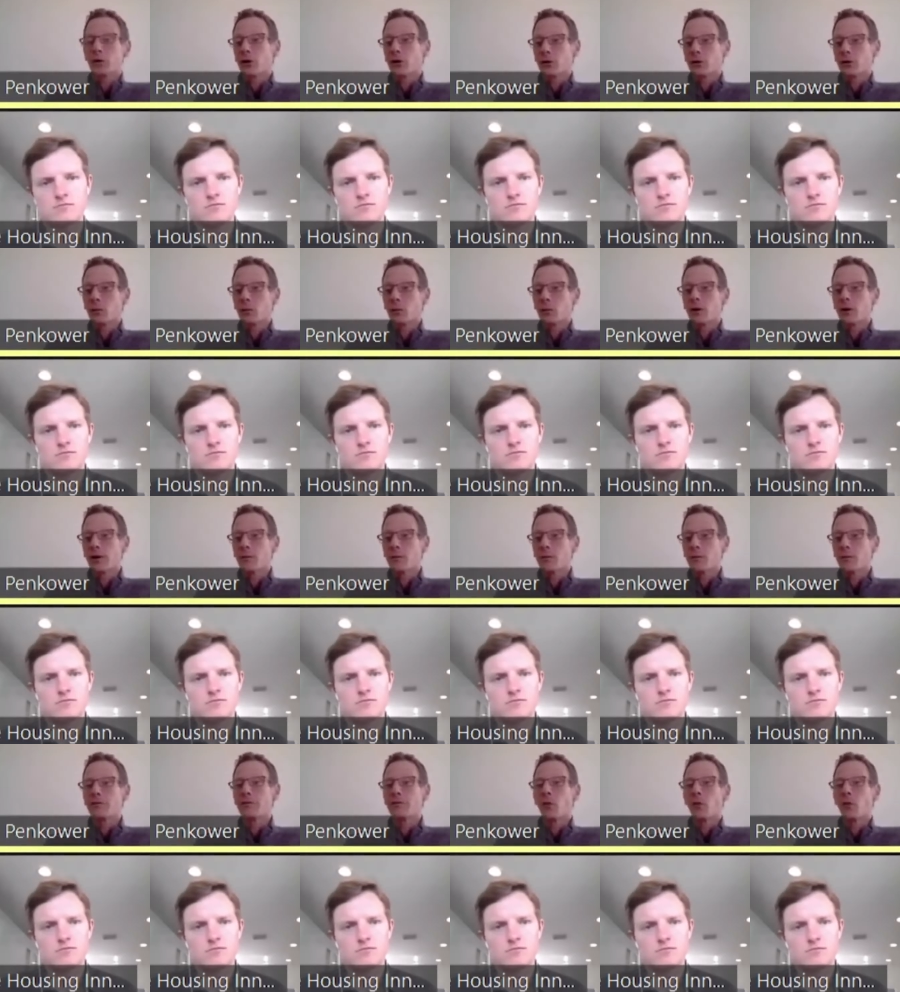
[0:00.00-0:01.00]
Speaker 1: We're currently
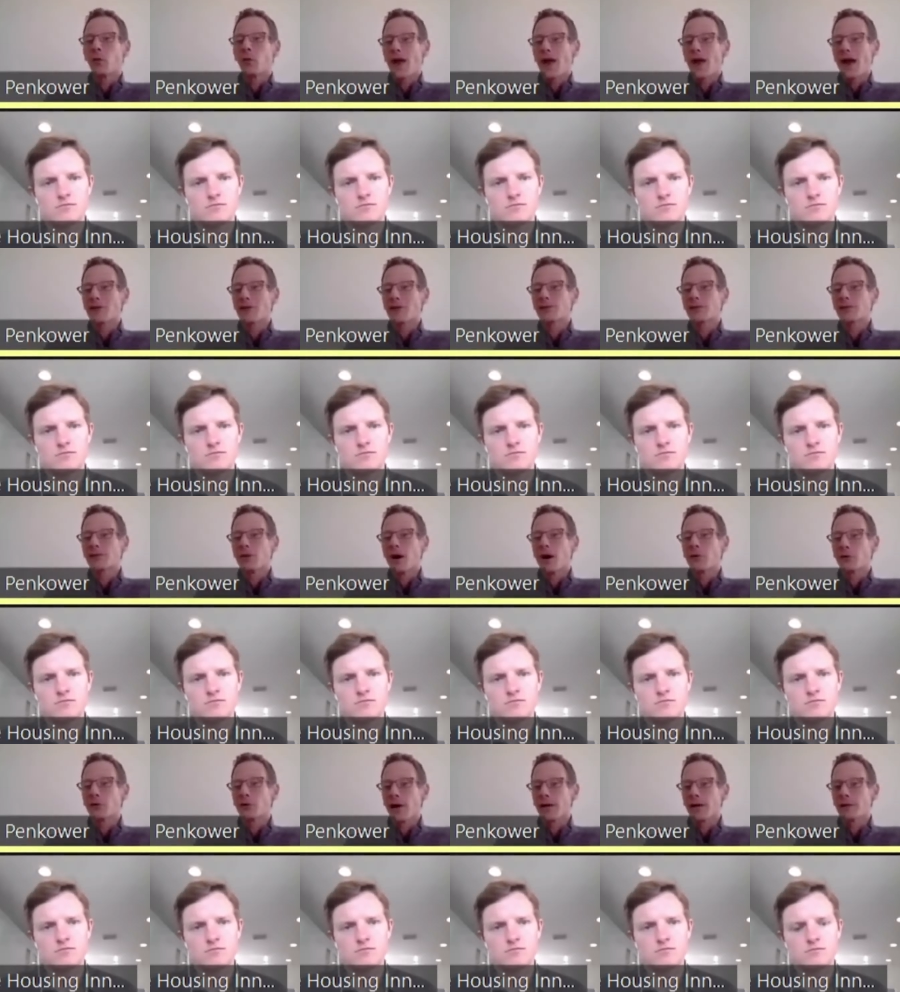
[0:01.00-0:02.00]
working with four
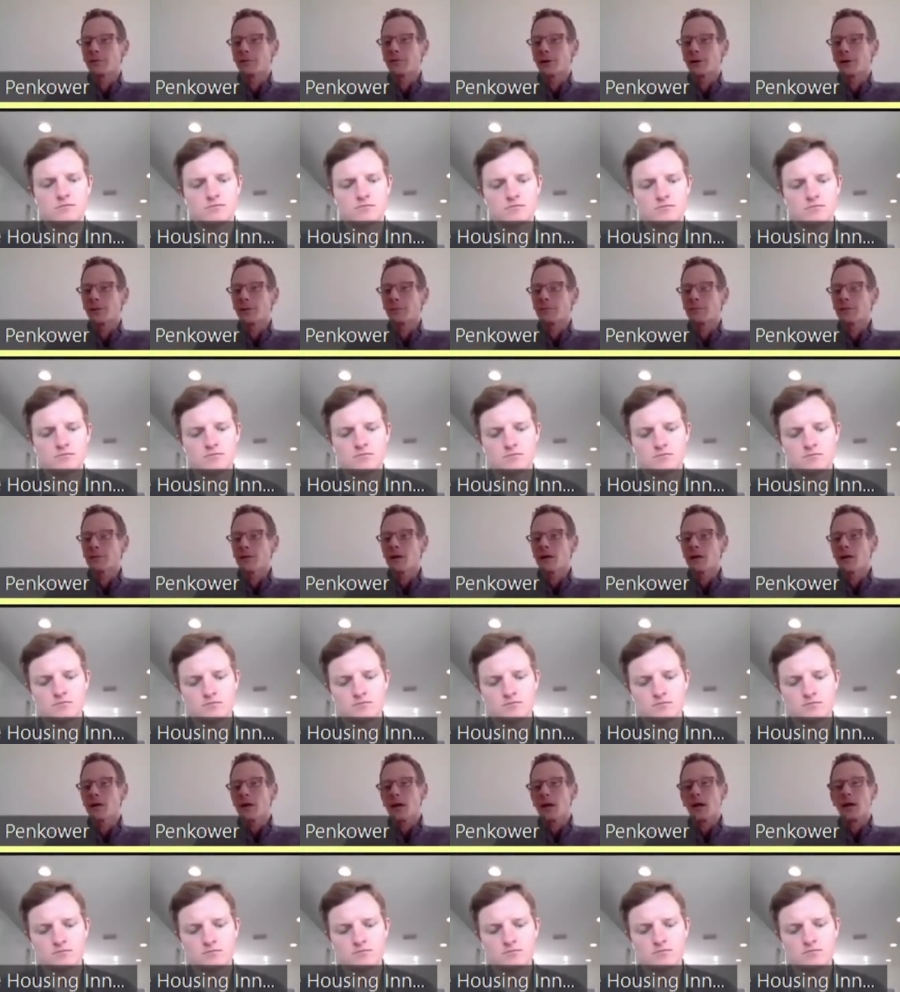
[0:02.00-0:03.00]
national underwriting firms,
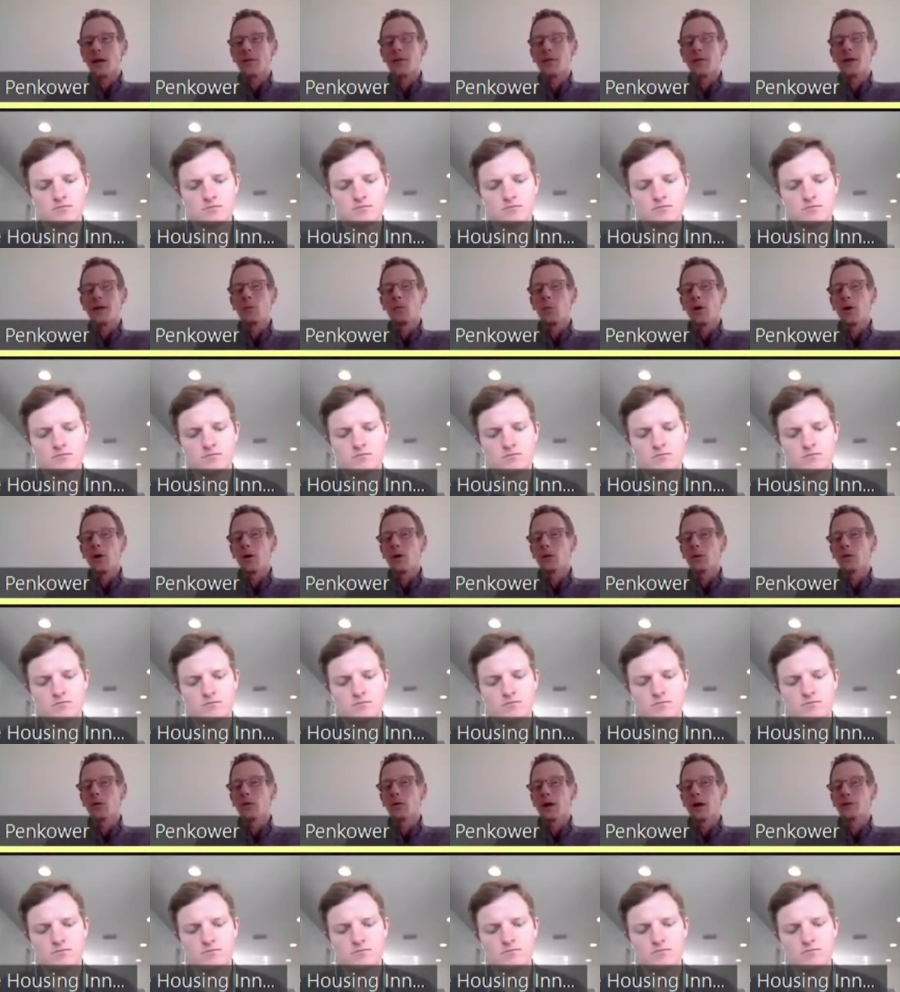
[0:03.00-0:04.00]
and they
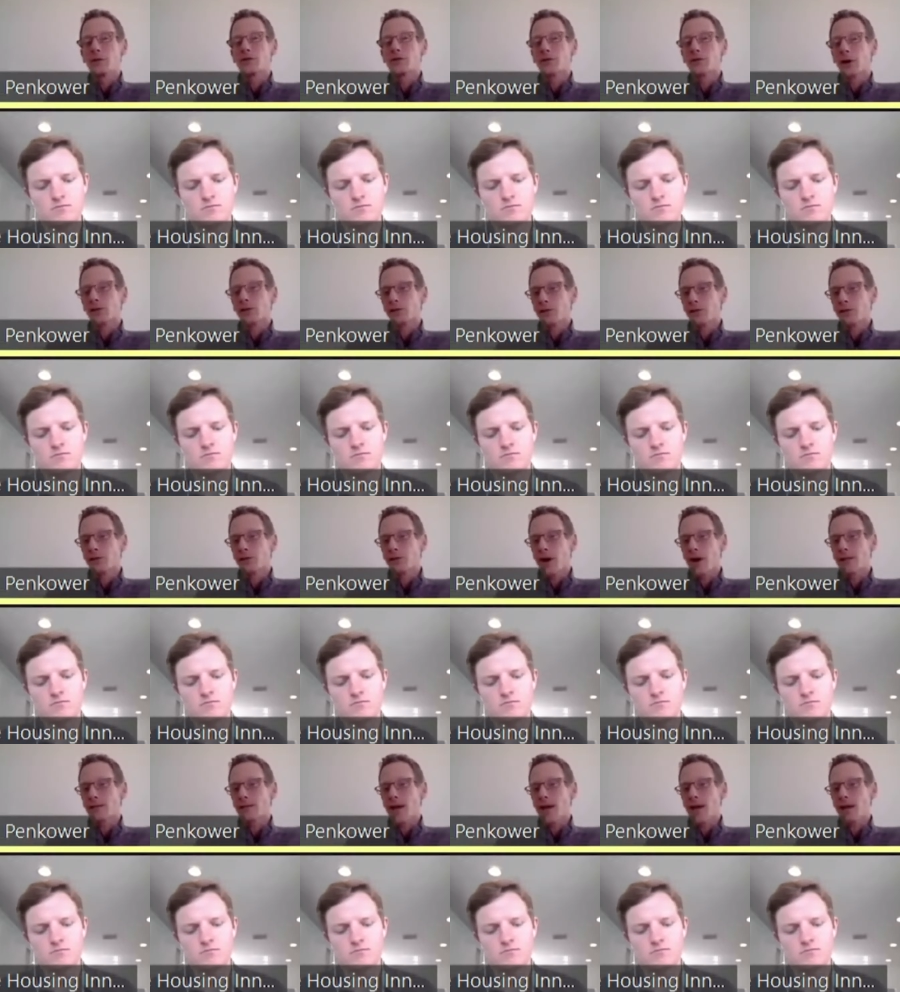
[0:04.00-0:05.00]
will uh, structure the
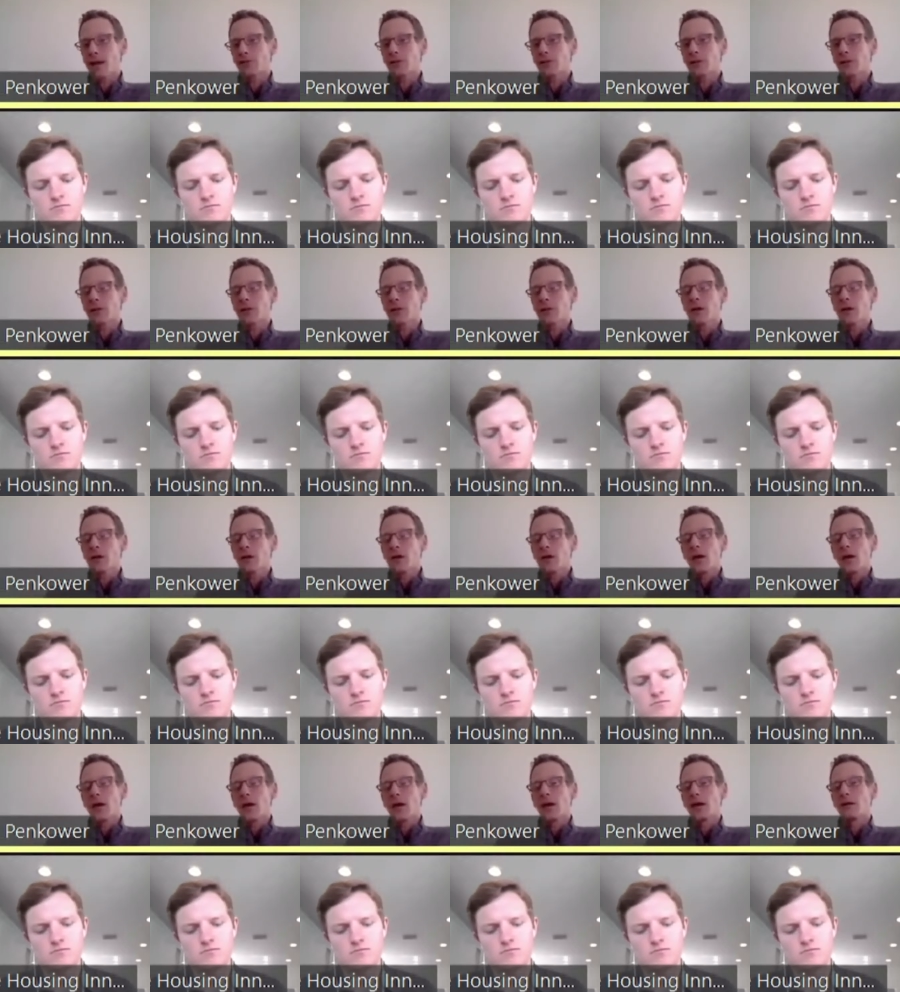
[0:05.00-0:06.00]
transaction
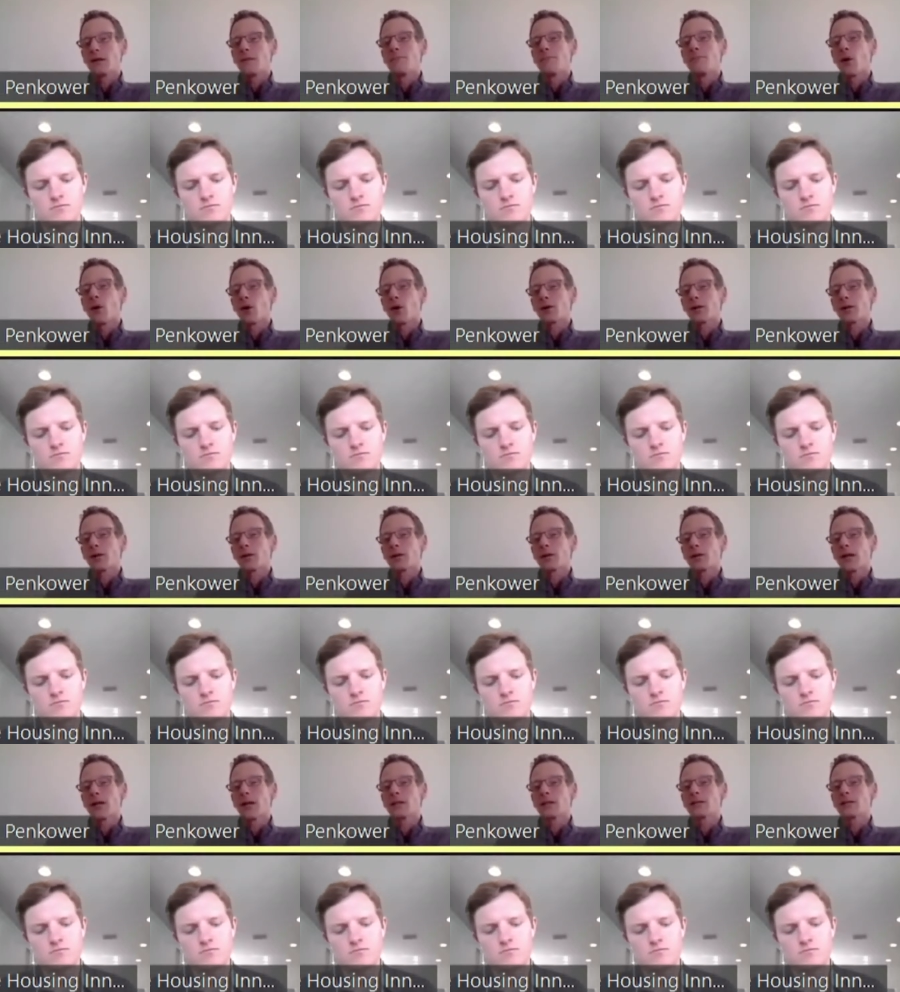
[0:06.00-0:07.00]
and
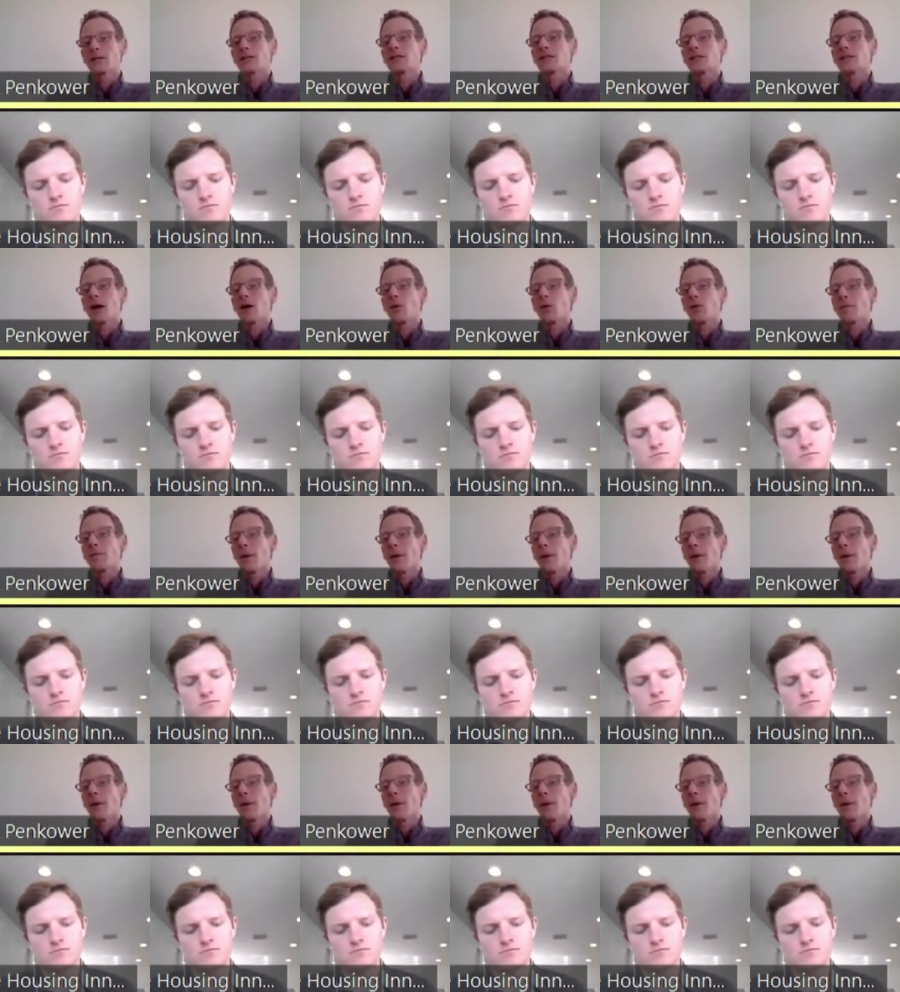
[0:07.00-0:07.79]
market and sell the